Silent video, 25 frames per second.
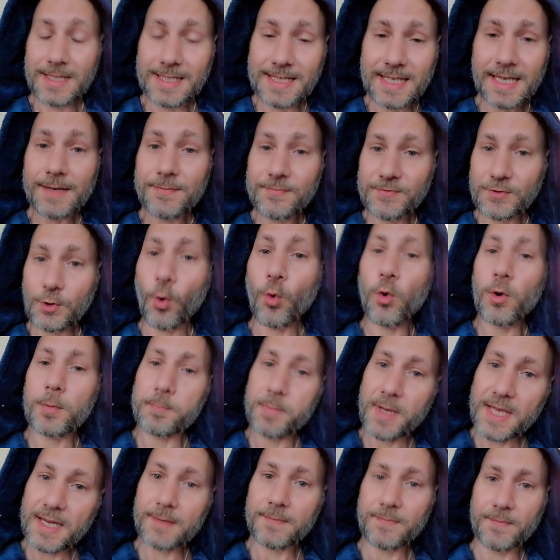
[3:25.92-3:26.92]
gift or
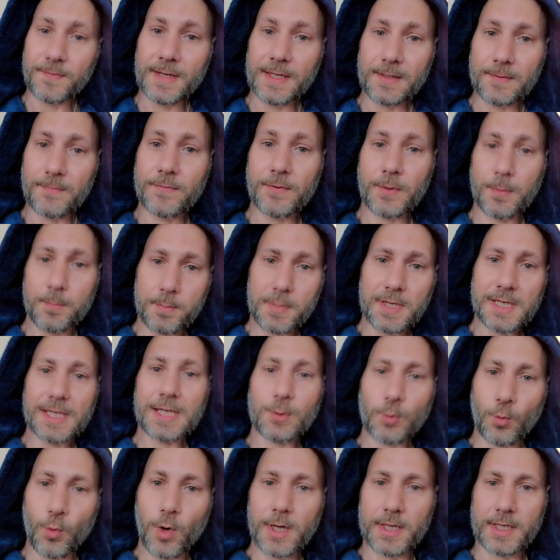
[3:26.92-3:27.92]
benefit from
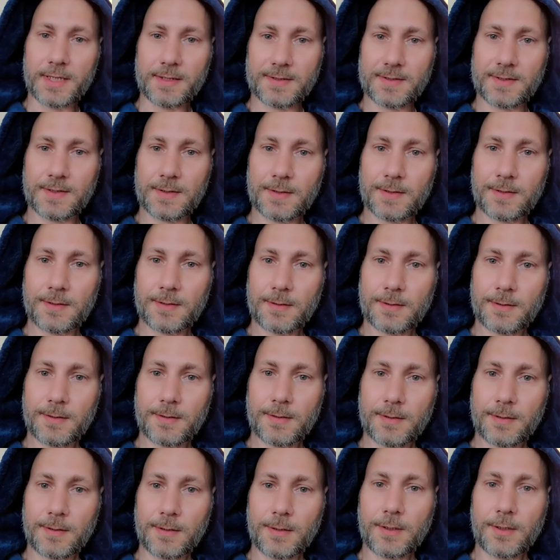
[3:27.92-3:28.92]
being white.
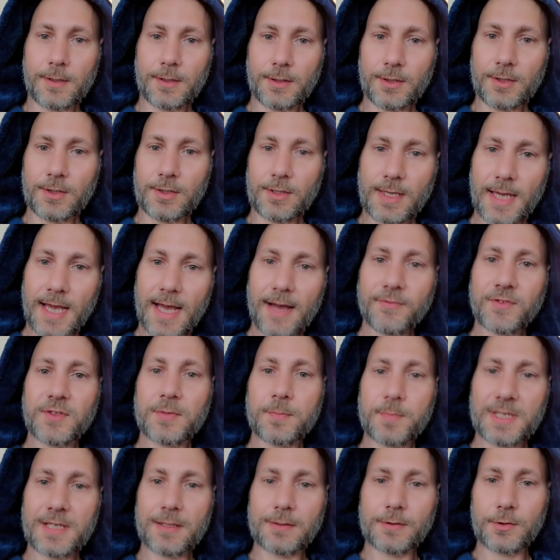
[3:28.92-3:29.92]
You have
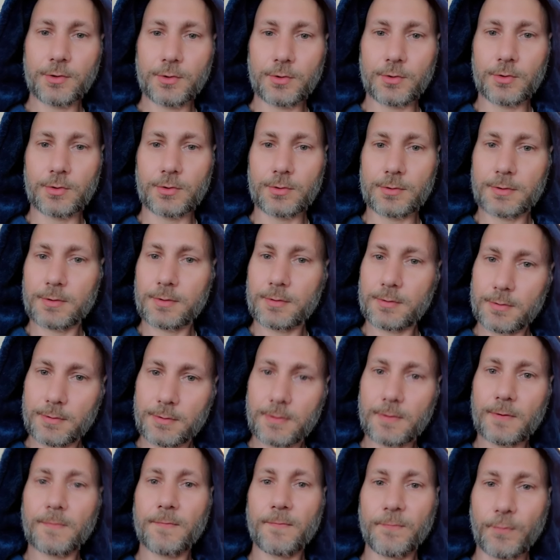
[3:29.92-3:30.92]
to be a little
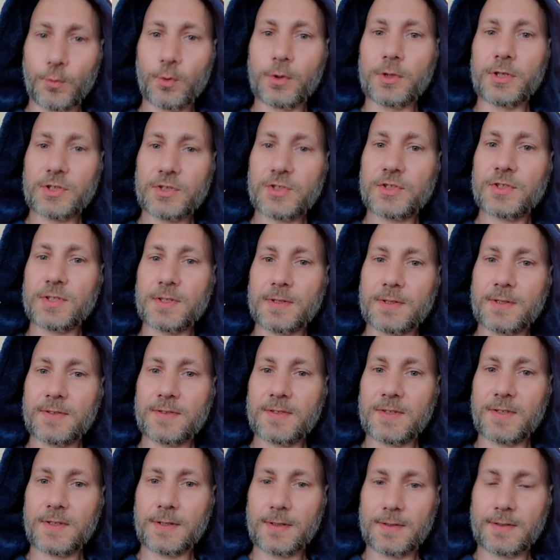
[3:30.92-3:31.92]
foolish
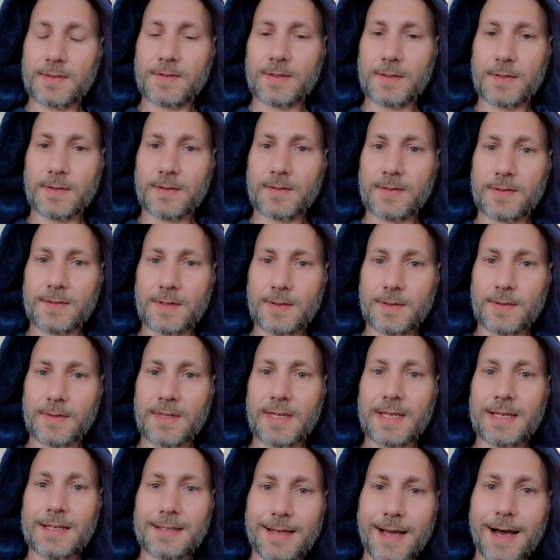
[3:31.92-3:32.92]
to
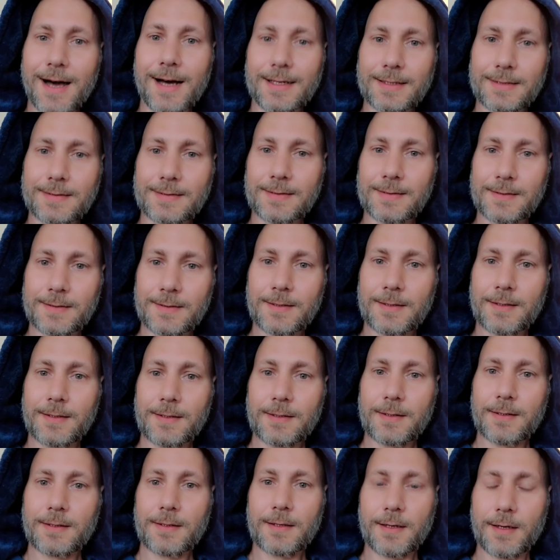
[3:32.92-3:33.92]
think not.
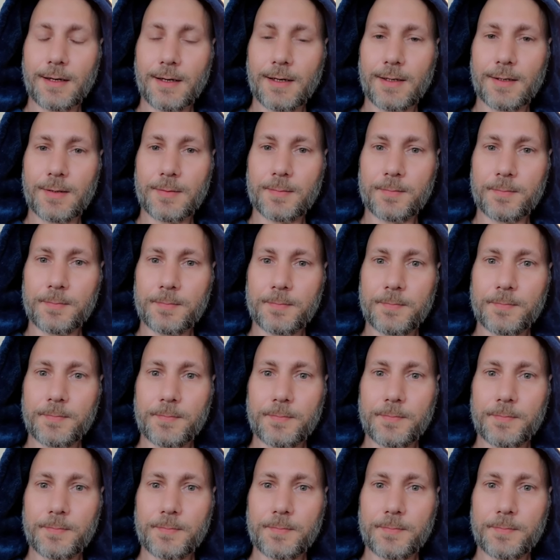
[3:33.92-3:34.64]
And